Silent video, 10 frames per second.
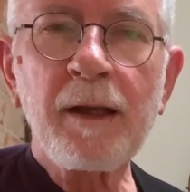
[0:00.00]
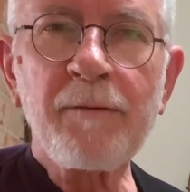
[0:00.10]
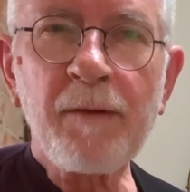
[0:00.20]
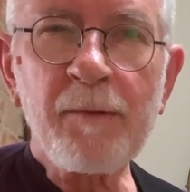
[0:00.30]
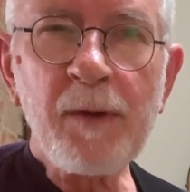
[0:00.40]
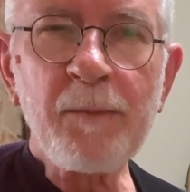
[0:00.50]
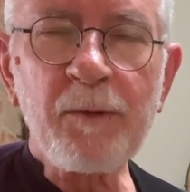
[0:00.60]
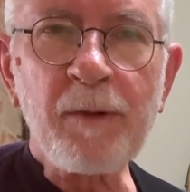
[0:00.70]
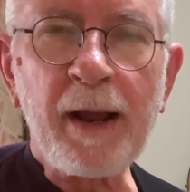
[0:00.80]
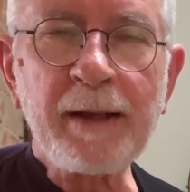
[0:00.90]
If I remember
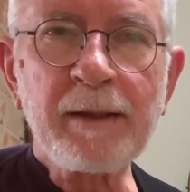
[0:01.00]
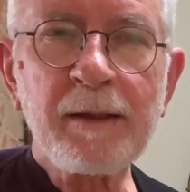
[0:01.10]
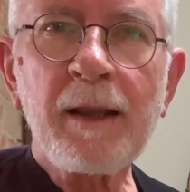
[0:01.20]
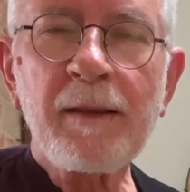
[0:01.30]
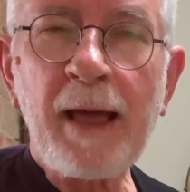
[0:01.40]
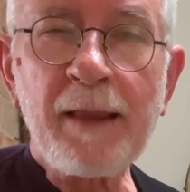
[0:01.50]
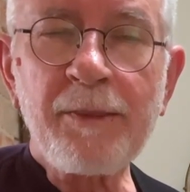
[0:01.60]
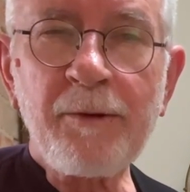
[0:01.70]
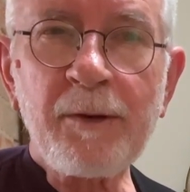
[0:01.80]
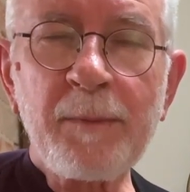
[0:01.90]
right, that
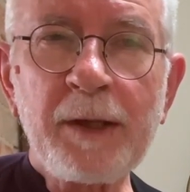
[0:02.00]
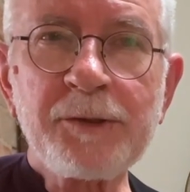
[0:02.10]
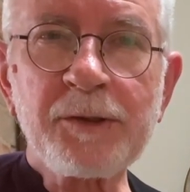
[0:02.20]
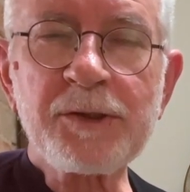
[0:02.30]
3rd measure